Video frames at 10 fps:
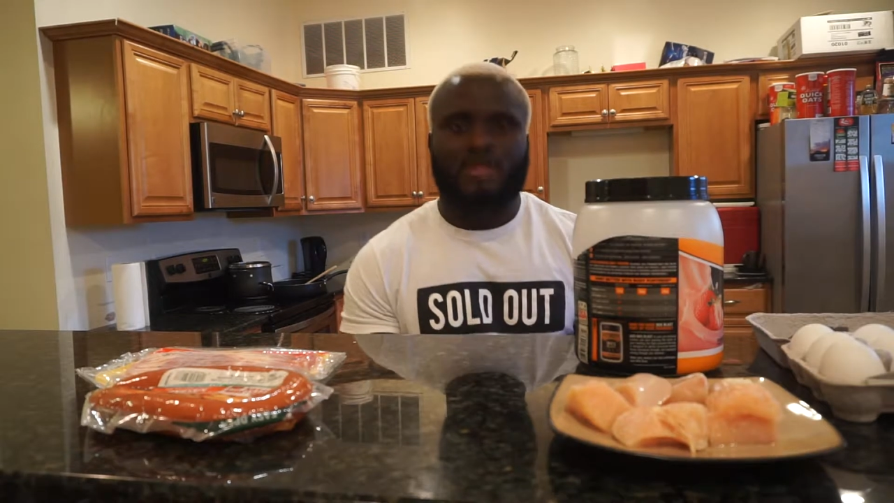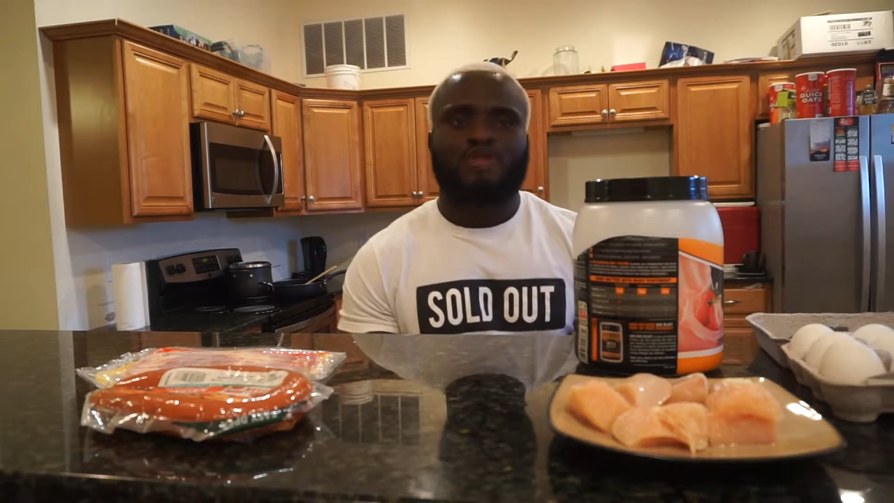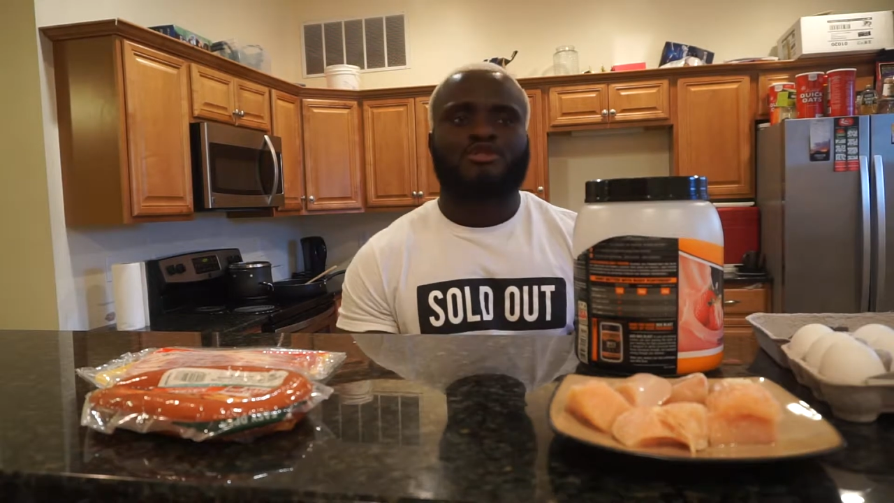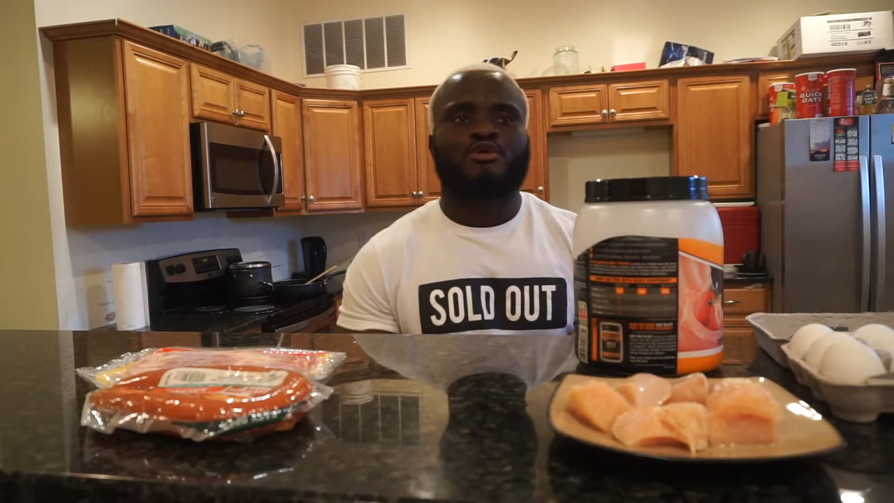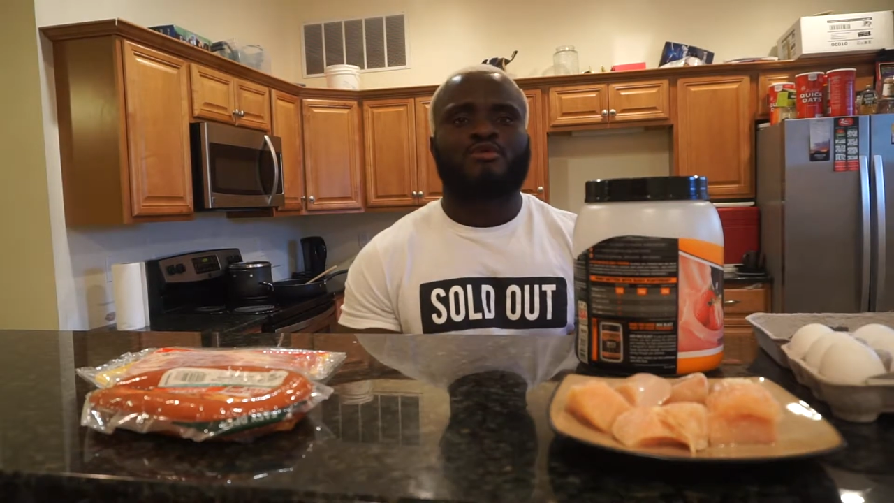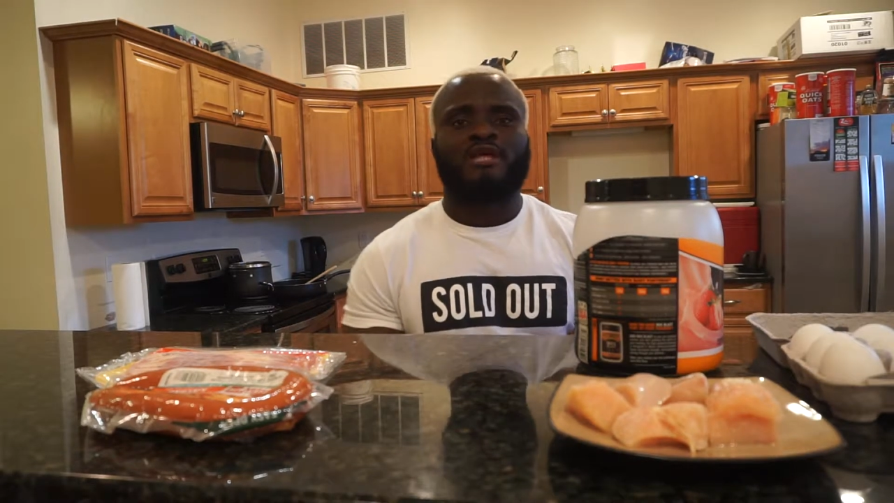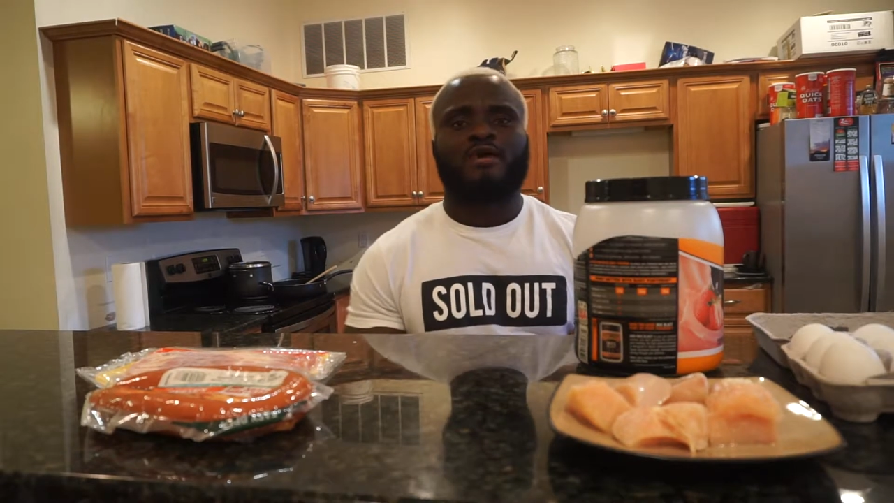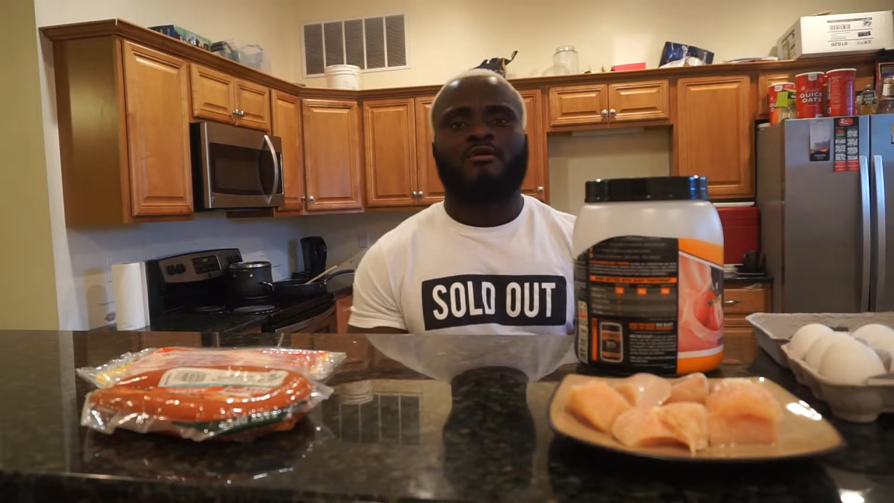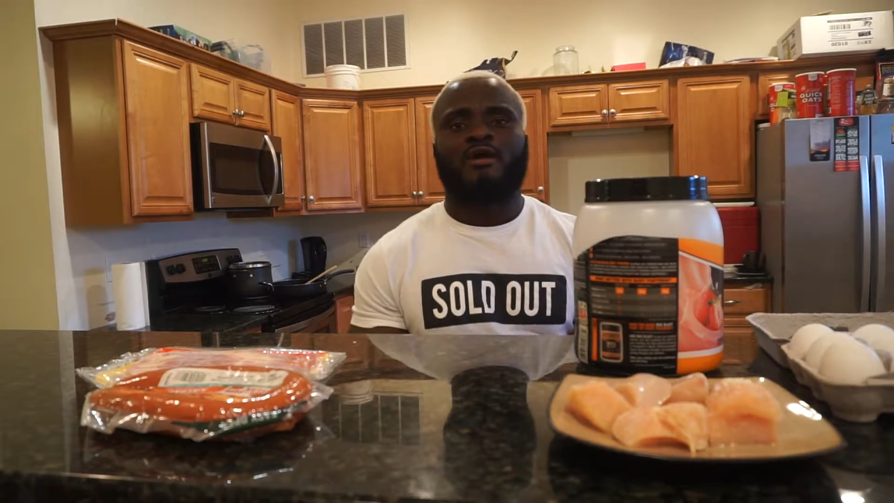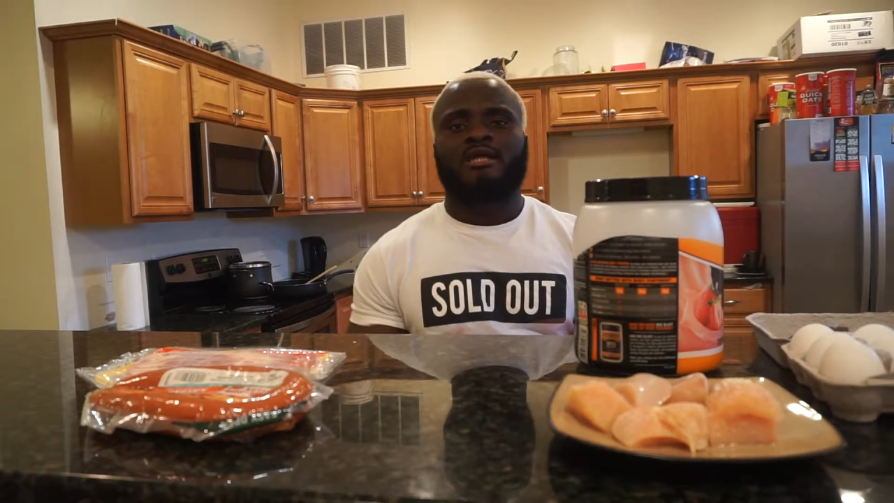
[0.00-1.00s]
So
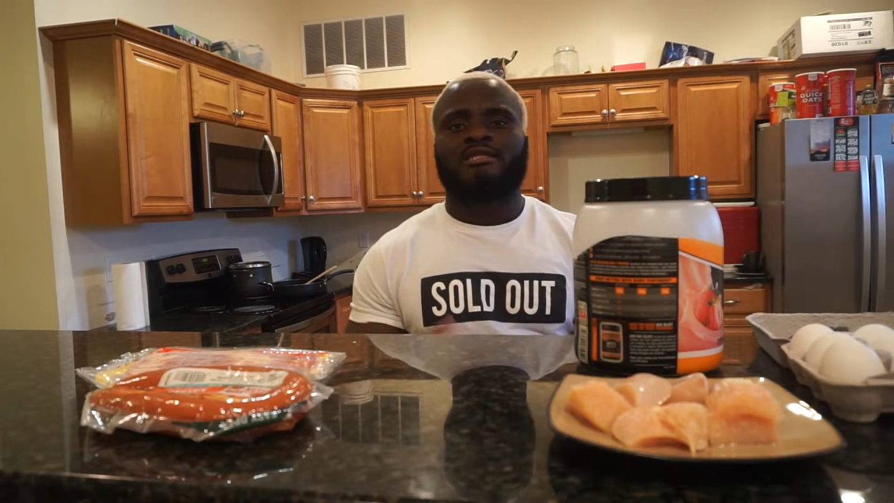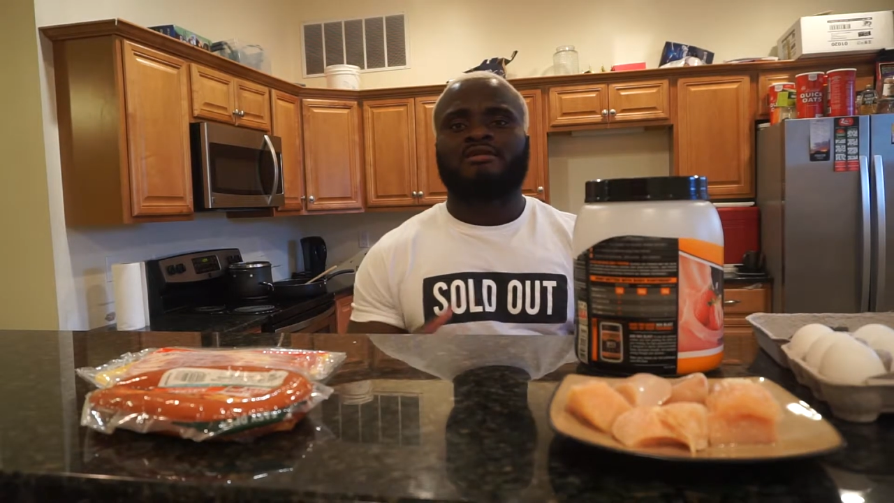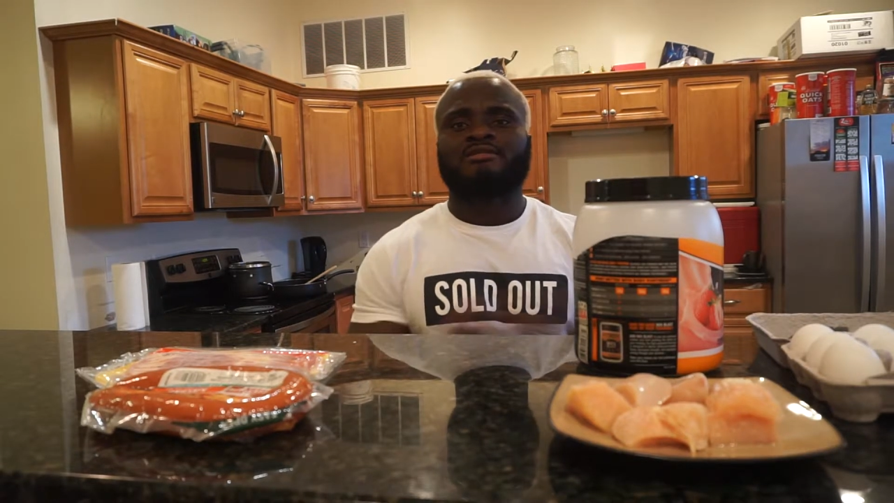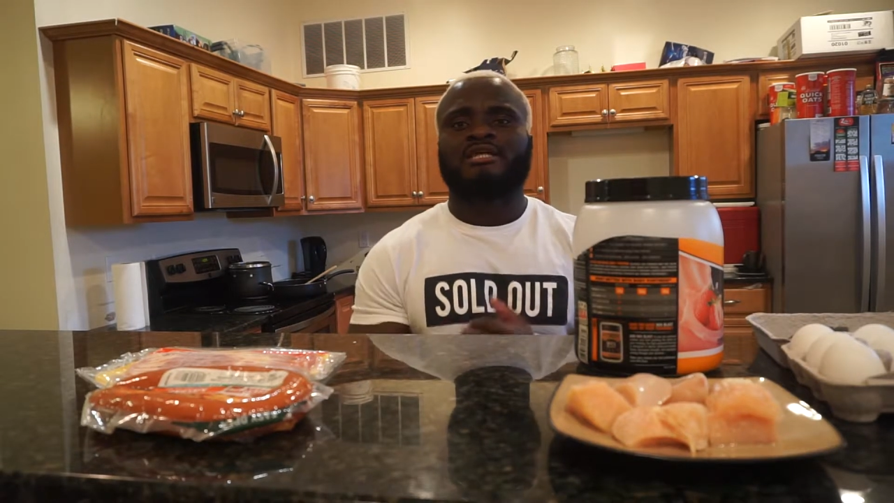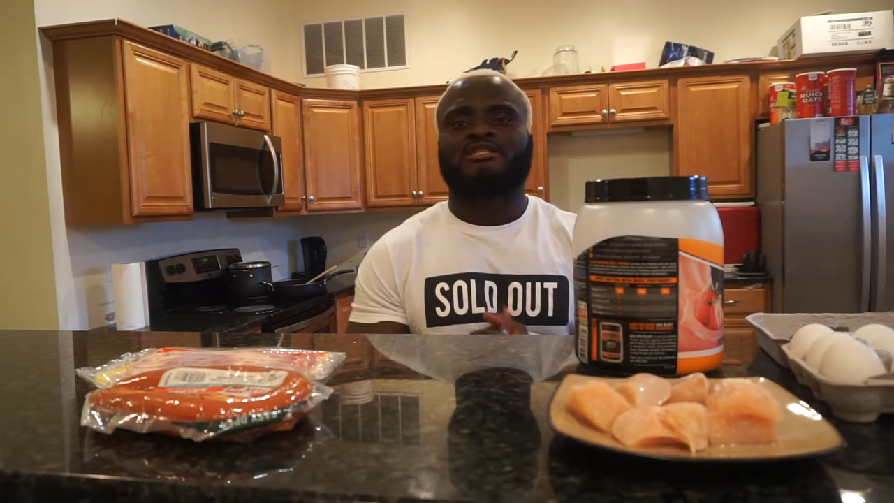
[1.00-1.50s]
now those are